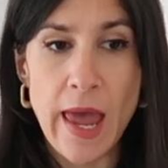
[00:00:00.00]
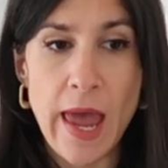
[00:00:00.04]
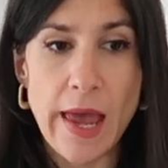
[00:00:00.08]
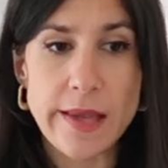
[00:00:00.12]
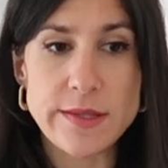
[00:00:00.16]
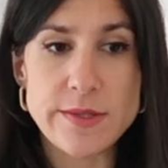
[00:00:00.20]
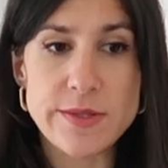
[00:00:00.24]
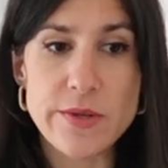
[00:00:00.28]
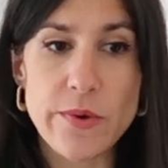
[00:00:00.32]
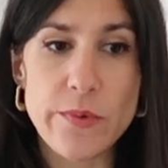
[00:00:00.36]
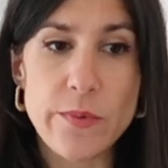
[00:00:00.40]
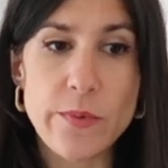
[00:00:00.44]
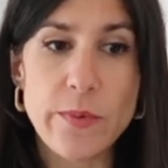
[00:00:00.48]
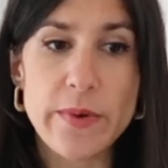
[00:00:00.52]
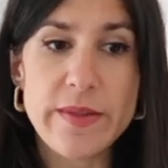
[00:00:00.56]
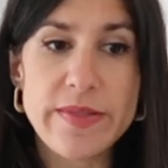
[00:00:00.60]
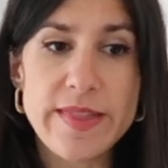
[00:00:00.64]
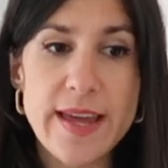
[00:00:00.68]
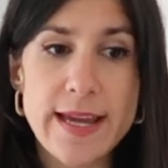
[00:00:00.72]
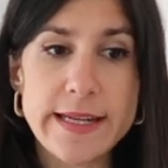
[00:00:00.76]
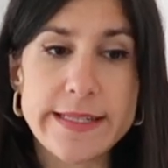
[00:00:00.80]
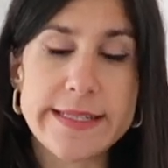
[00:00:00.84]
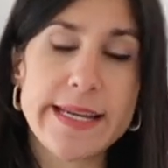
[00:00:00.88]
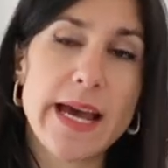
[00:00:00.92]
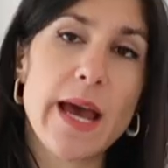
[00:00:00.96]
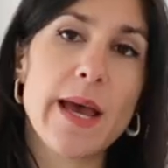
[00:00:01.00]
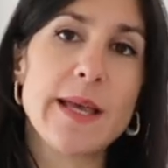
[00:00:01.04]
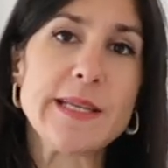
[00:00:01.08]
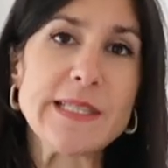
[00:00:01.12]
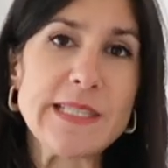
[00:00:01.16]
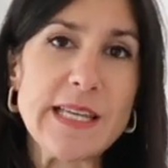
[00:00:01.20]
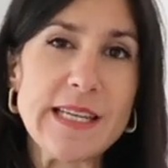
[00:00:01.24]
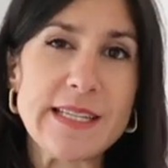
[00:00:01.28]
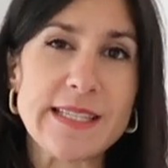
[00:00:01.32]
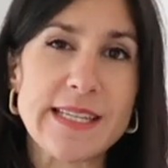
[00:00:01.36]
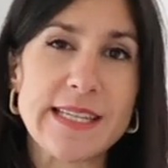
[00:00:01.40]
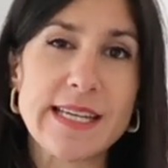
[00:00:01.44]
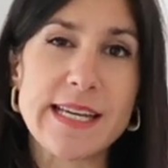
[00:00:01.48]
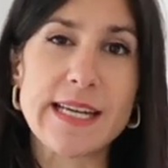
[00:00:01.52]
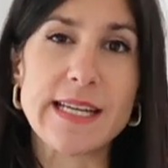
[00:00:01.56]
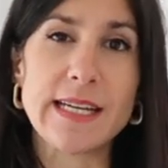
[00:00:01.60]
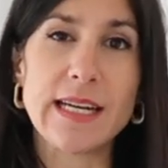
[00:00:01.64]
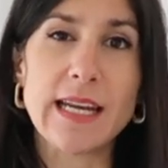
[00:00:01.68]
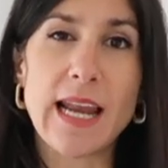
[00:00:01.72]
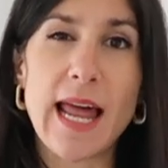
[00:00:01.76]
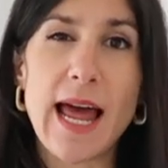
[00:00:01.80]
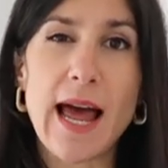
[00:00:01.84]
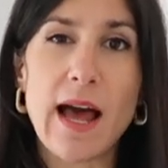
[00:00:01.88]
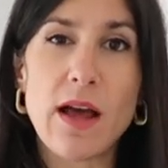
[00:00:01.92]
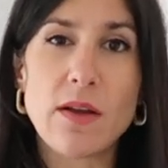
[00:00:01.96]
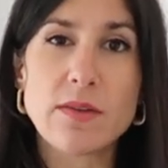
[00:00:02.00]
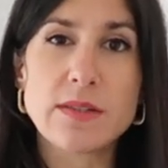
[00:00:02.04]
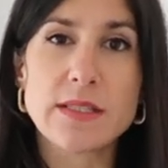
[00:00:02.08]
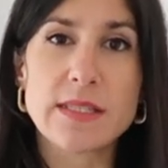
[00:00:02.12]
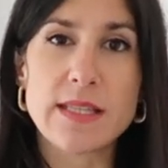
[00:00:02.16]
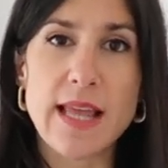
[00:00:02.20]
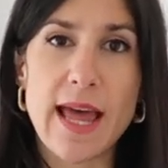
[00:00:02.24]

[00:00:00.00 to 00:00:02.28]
And so what that does is it allows